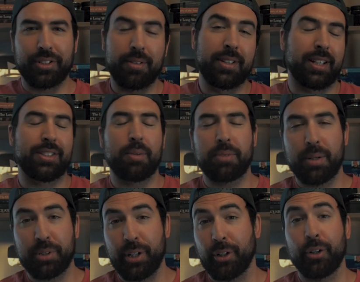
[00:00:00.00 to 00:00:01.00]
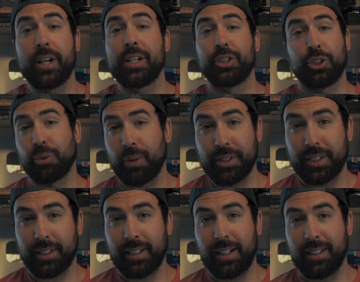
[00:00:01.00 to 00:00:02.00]
something. Like sometimes you hear crazy stories
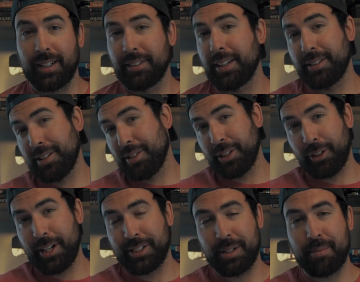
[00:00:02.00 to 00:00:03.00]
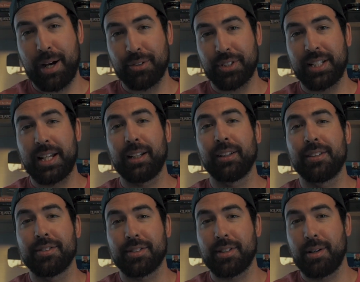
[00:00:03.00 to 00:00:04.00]
like that. And then the crazy Mount St.
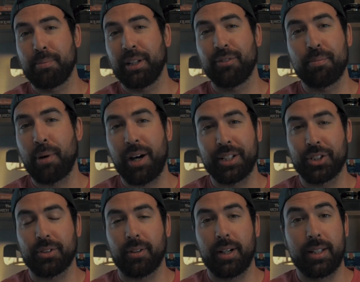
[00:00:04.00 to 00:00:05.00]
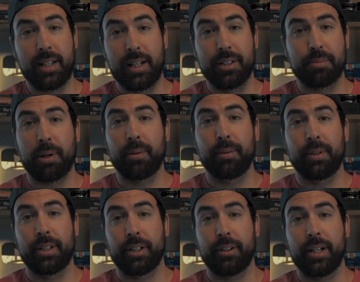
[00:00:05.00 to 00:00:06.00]
Helens Bigfoot body story, that is probably one
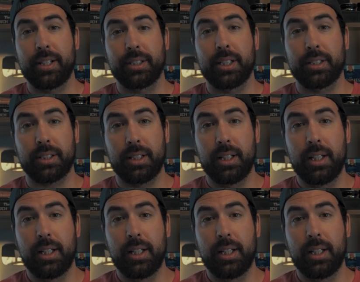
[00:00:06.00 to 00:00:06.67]
of the craziest,